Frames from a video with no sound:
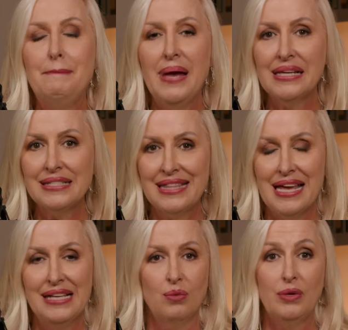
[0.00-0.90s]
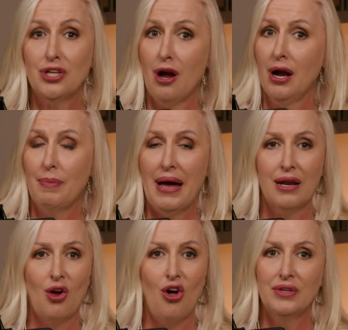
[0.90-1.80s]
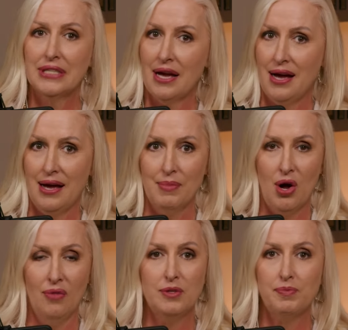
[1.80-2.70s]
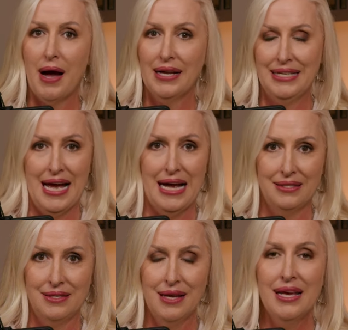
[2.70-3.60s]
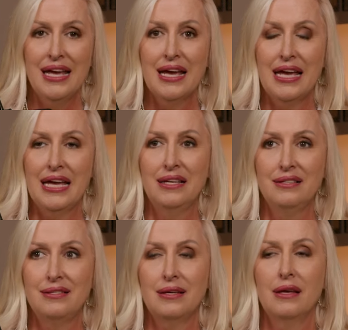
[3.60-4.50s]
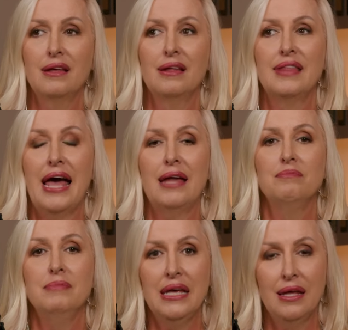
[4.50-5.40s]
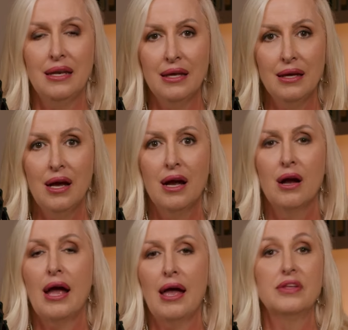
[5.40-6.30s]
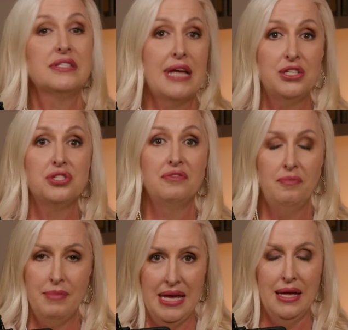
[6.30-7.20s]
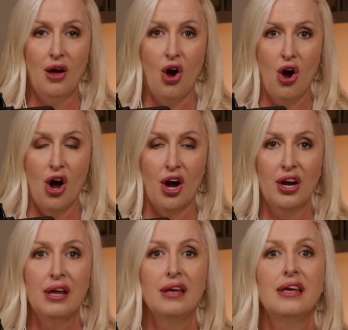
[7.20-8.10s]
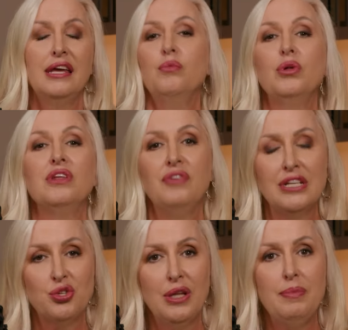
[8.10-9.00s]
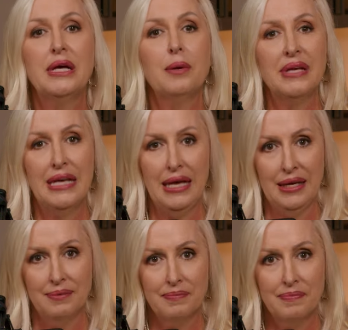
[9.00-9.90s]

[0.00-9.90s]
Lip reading: best things, and we talk about it all the time on this podcast, is that the stages of men are he will eventually become a king,